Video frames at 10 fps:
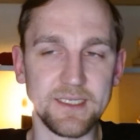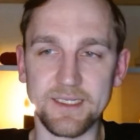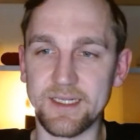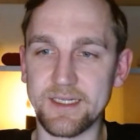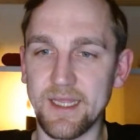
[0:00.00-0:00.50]

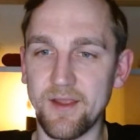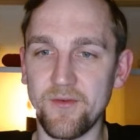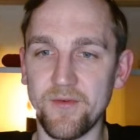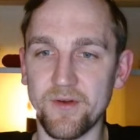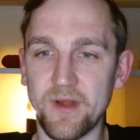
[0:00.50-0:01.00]
And thank
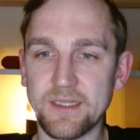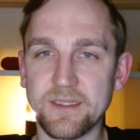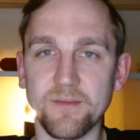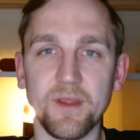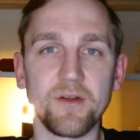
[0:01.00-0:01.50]
you for
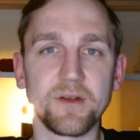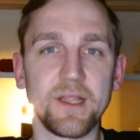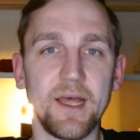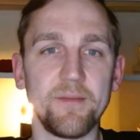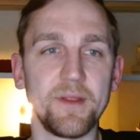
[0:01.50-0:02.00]
trusting me, your
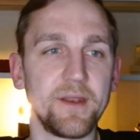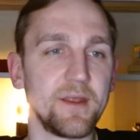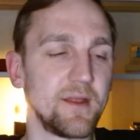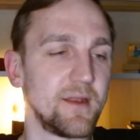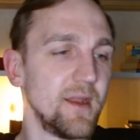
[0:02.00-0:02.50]
time and
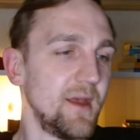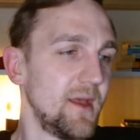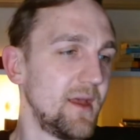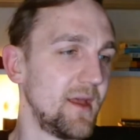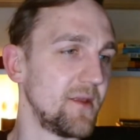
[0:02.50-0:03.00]

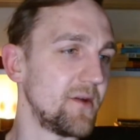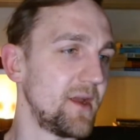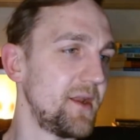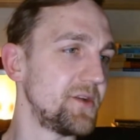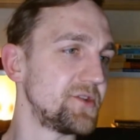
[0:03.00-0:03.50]
your
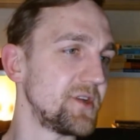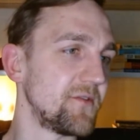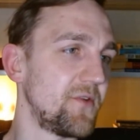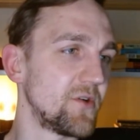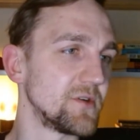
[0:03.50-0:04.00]
energy
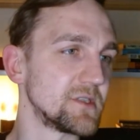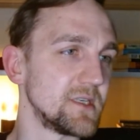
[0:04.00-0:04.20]
and focus.